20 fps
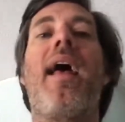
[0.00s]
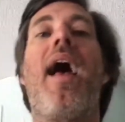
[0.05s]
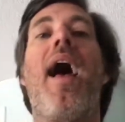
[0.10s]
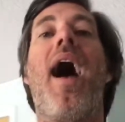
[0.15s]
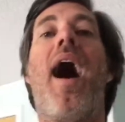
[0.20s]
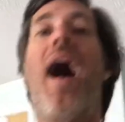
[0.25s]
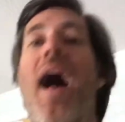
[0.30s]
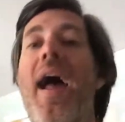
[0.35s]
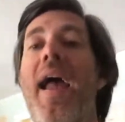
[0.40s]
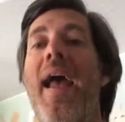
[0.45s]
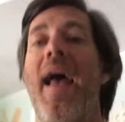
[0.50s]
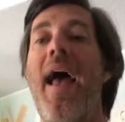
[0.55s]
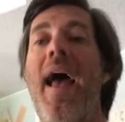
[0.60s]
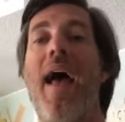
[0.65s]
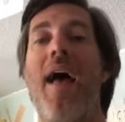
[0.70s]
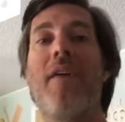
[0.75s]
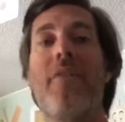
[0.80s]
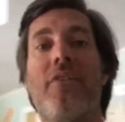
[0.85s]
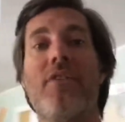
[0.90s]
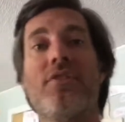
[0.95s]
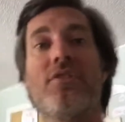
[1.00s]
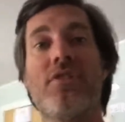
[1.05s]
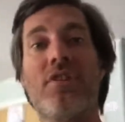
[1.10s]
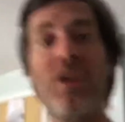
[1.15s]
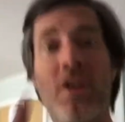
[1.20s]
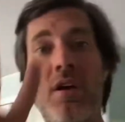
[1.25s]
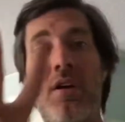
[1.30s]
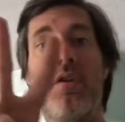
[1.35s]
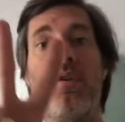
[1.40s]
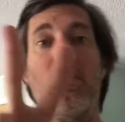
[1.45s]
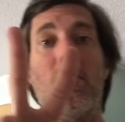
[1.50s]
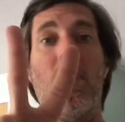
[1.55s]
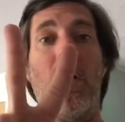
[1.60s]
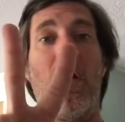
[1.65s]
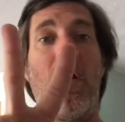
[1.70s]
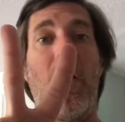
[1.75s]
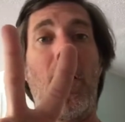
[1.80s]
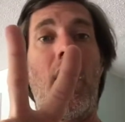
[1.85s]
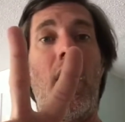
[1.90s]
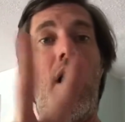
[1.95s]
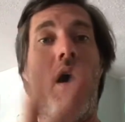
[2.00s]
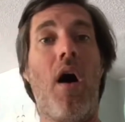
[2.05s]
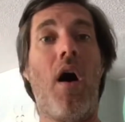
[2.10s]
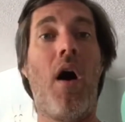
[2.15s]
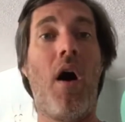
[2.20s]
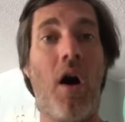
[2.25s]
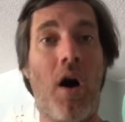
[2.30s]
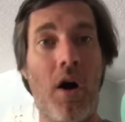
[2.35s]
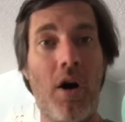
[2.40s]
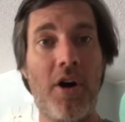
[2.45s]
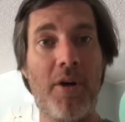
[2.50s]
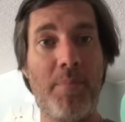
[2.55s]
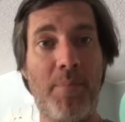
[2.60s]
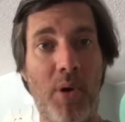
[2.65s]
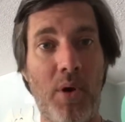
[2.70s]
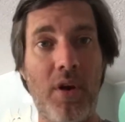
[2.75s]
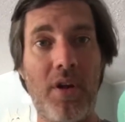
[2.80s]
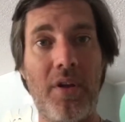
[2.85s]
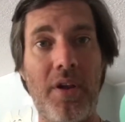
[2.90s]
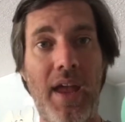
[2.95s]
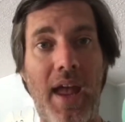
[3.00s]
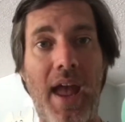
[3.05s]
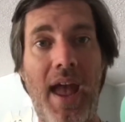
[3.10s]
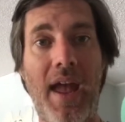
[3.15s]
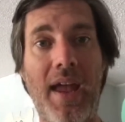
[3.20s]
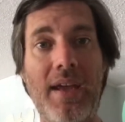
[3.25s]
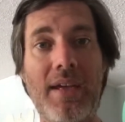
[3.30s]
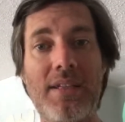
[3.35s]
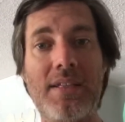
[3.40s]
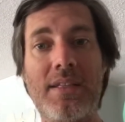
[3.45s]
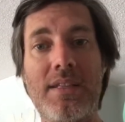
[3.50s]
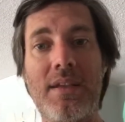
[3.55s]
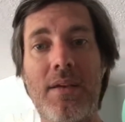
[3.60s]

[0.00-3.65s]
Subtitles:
I have 2 hard-boiled eggs,